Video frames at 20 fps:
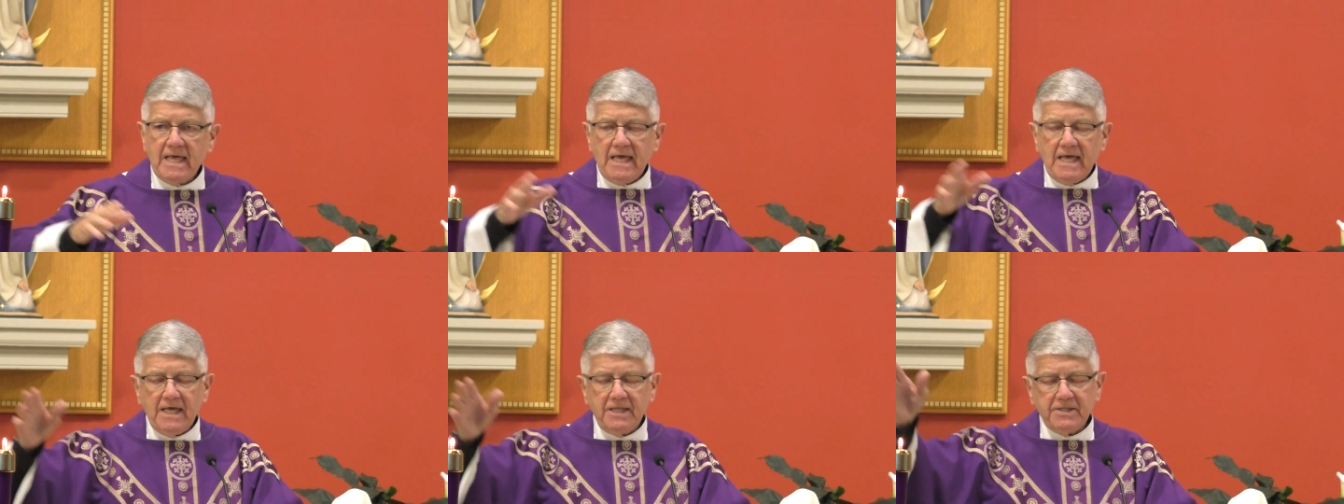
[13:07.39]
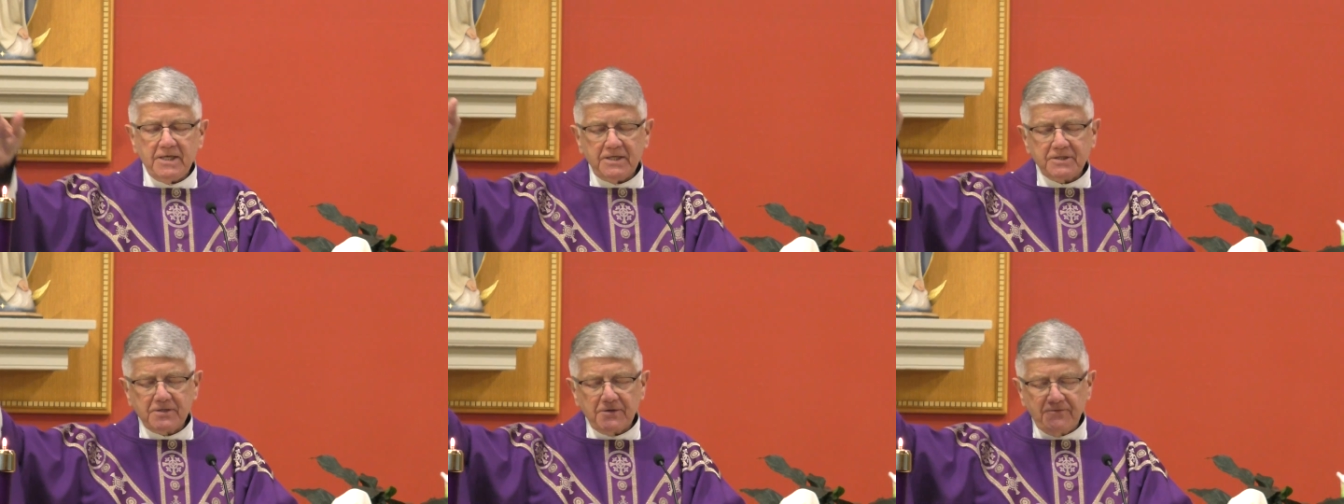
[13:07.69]

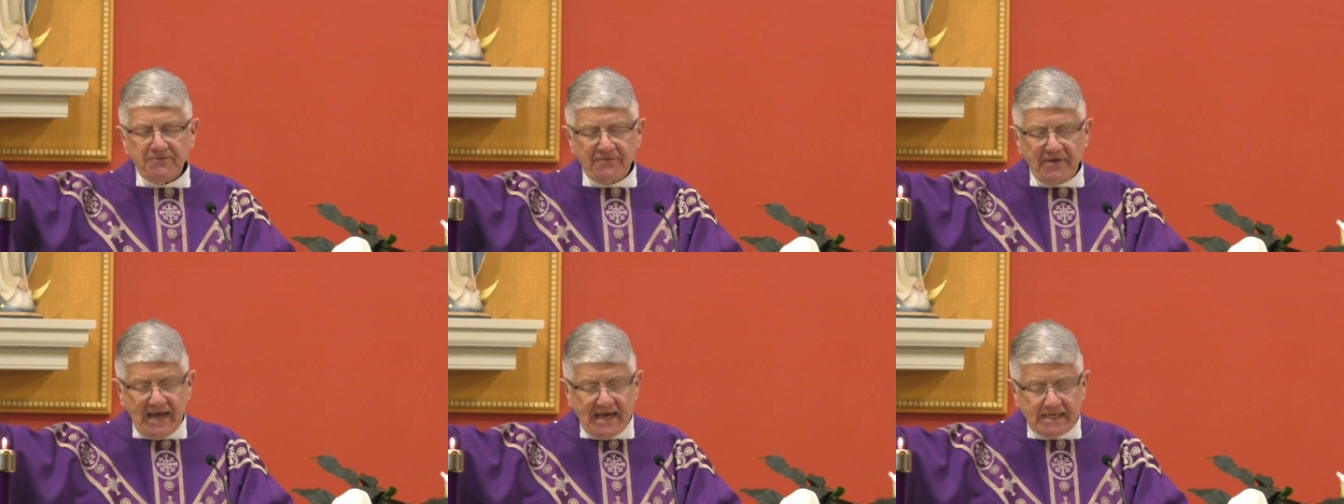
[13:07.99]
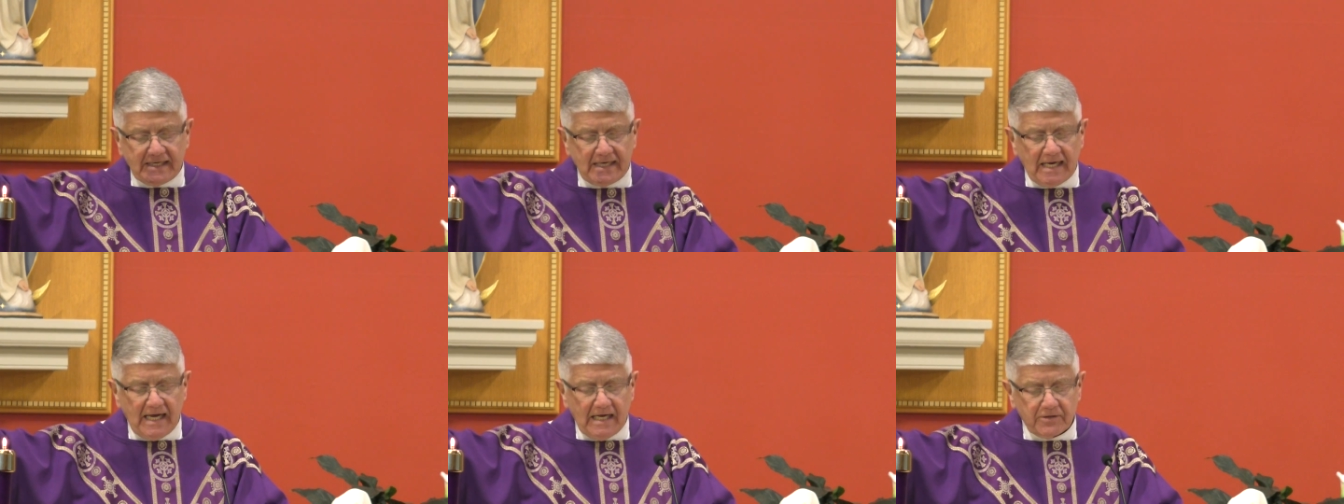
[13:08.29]
and then to
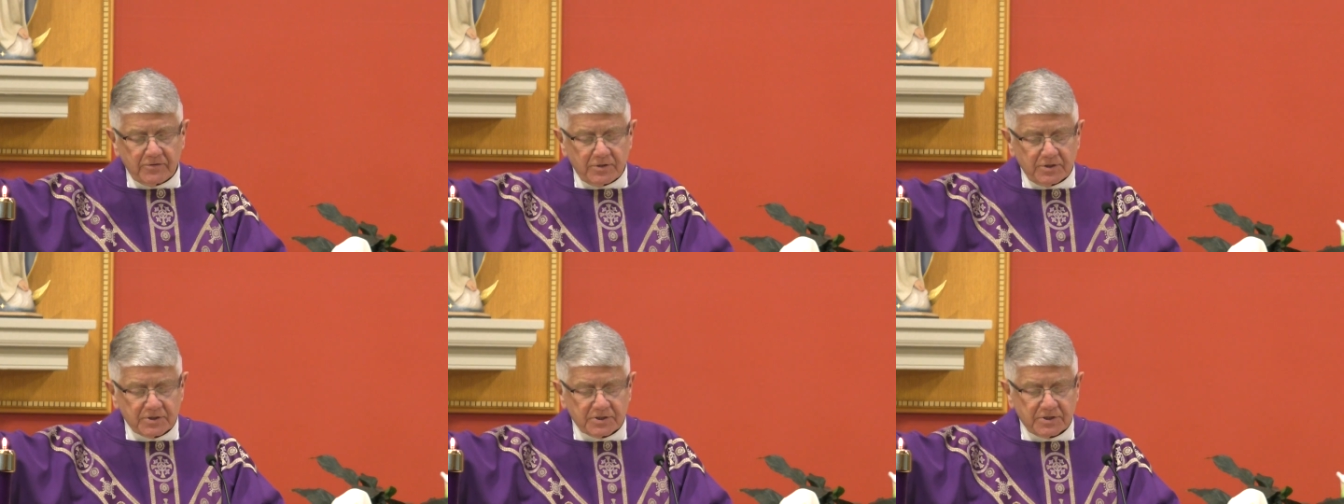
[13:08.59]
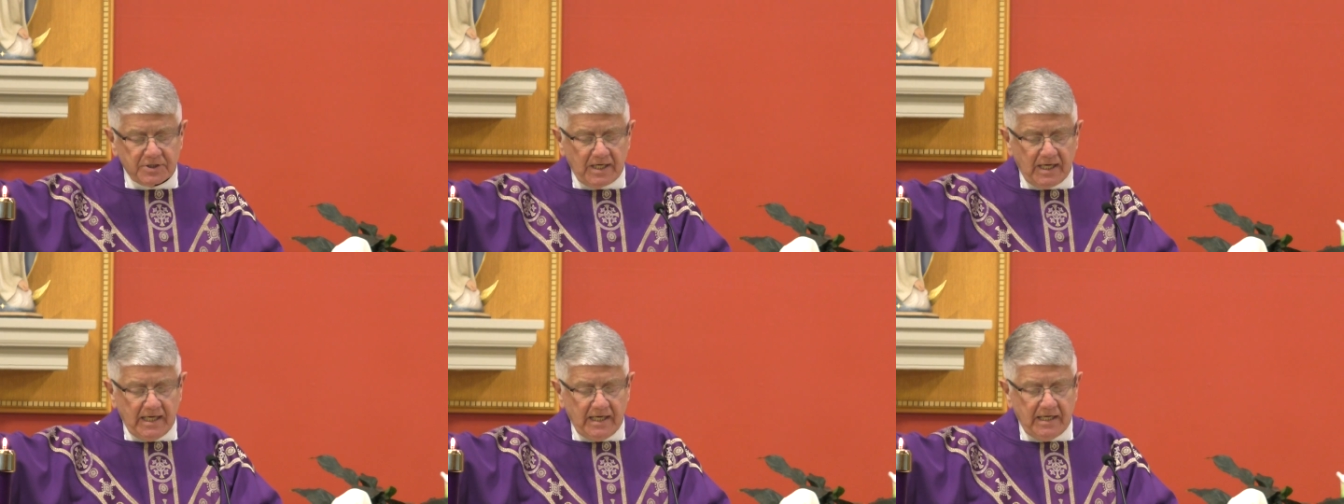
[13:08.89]
vacate the
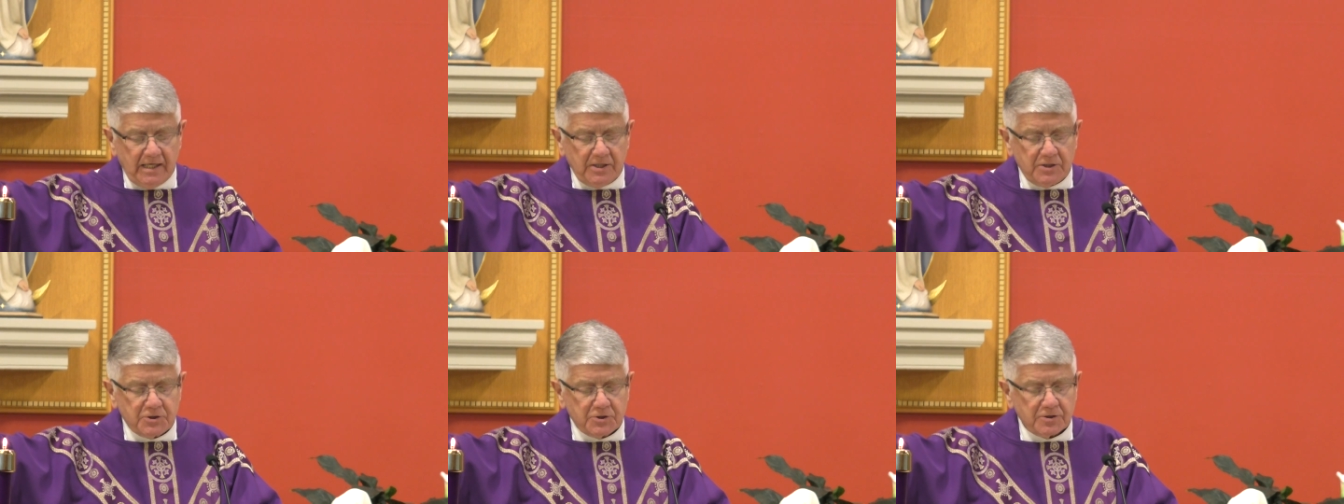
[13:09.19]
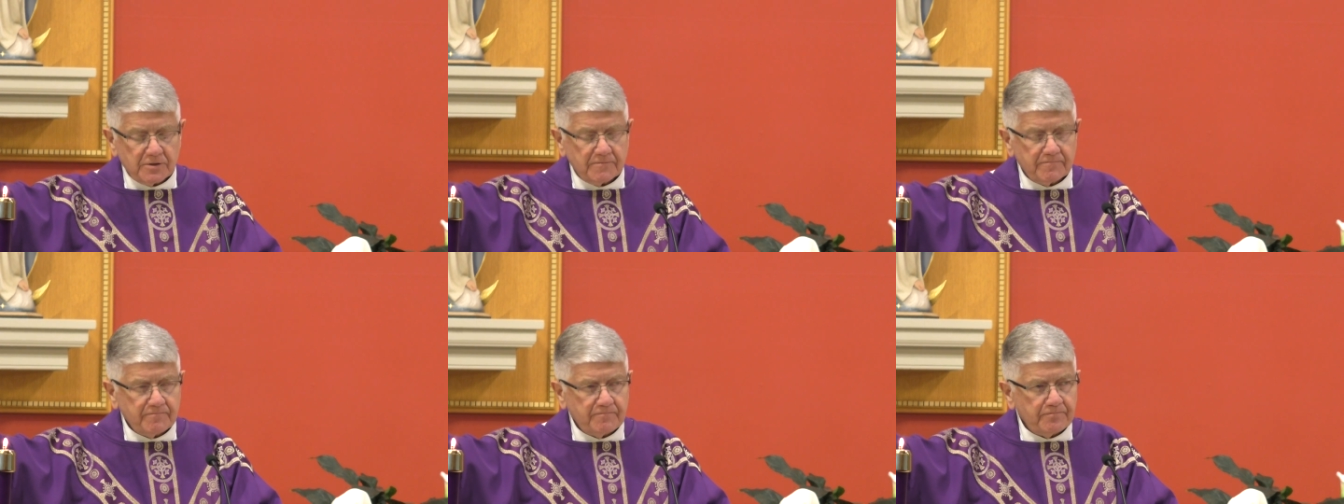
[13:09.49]
stage